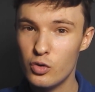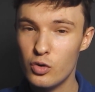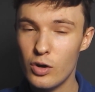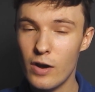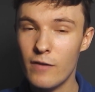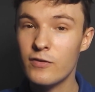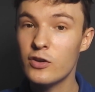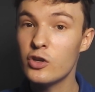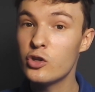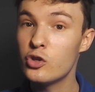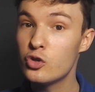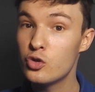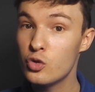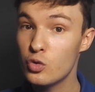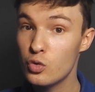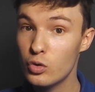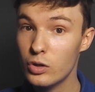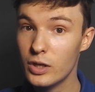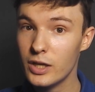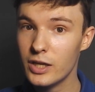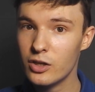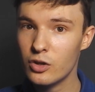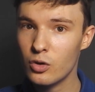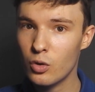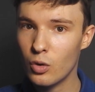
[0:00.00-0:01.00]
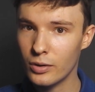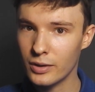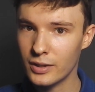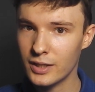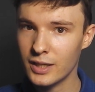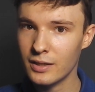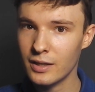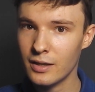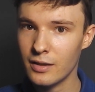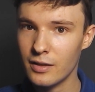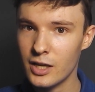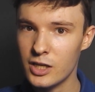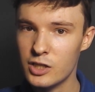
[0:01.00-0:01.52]
If you do like content
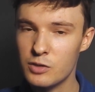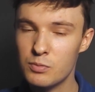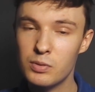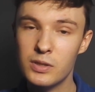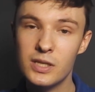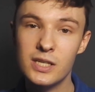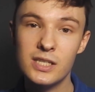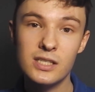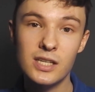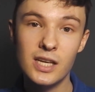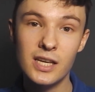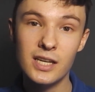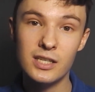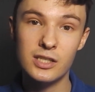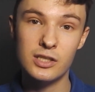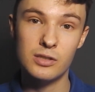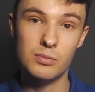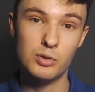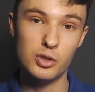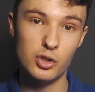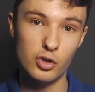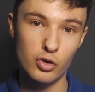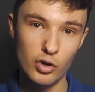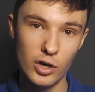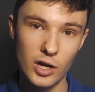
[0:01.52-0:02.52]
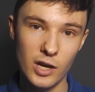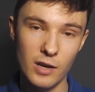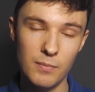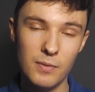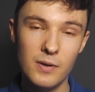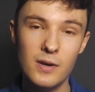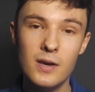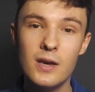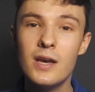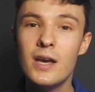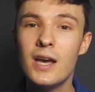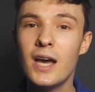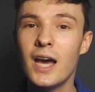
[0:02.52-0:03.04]
like this, please like and subscribe,
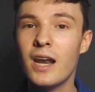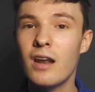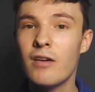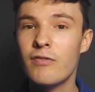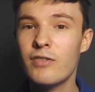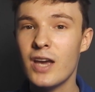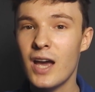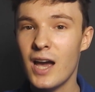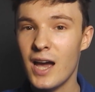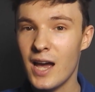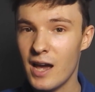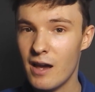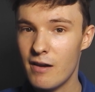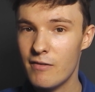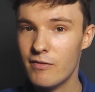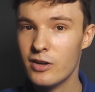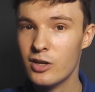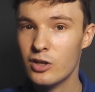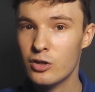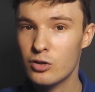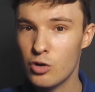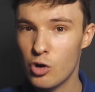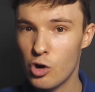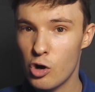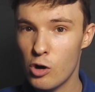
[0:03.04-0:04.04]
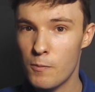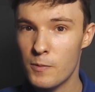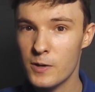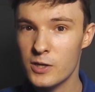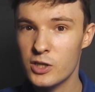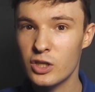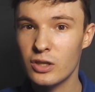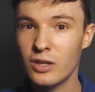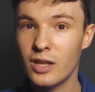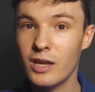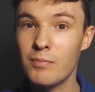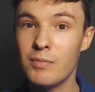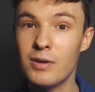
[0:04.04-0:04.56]
and if you have any topics
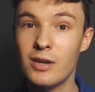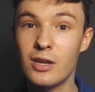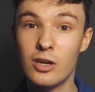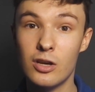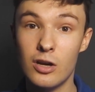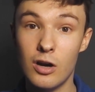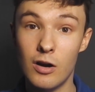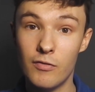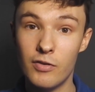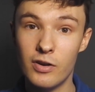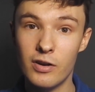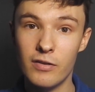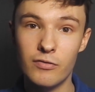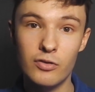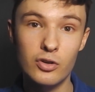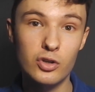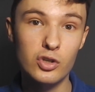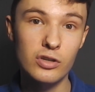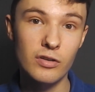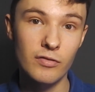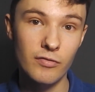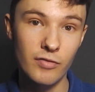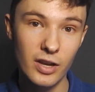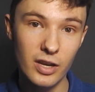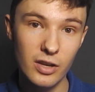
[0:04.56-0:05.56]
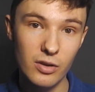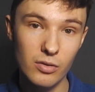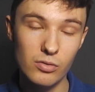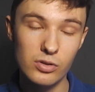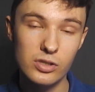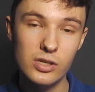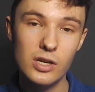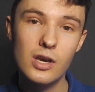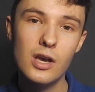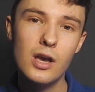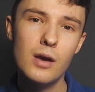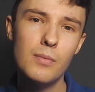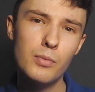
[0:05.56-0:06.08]
you'd like me to cover in future
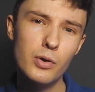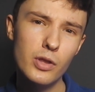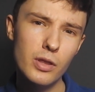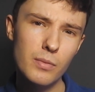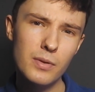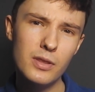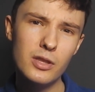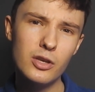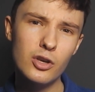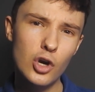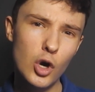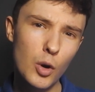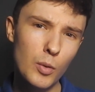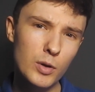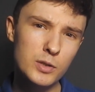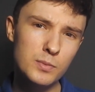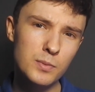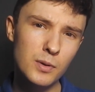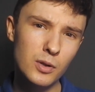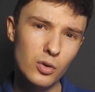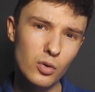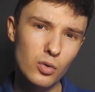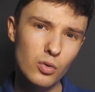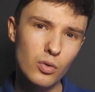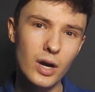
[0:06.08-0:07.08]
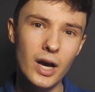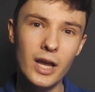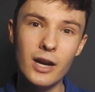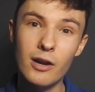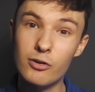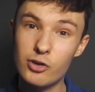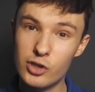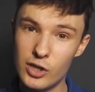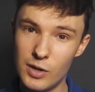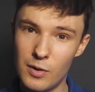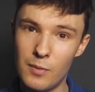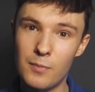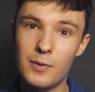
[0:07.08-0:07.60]
videos, put them in the comments below and I'll
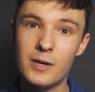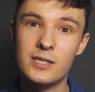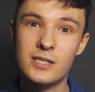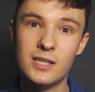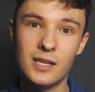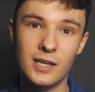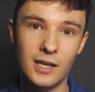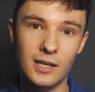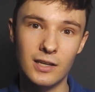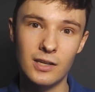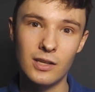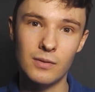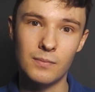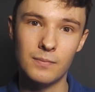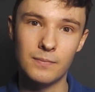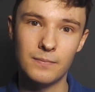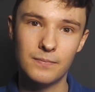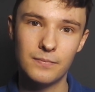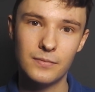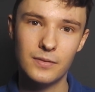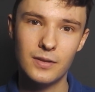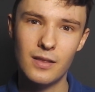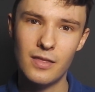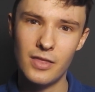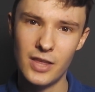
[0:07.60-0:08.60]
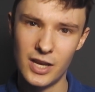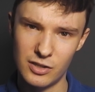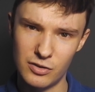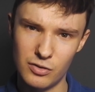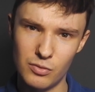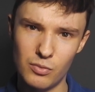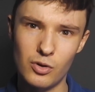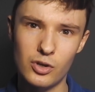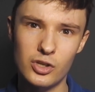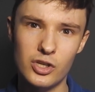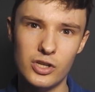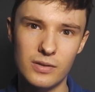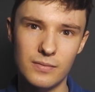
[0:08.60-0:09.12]
try my best to get to them. Thanks for
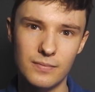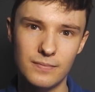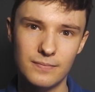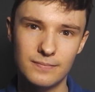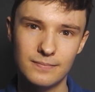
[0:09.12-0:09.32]
watching.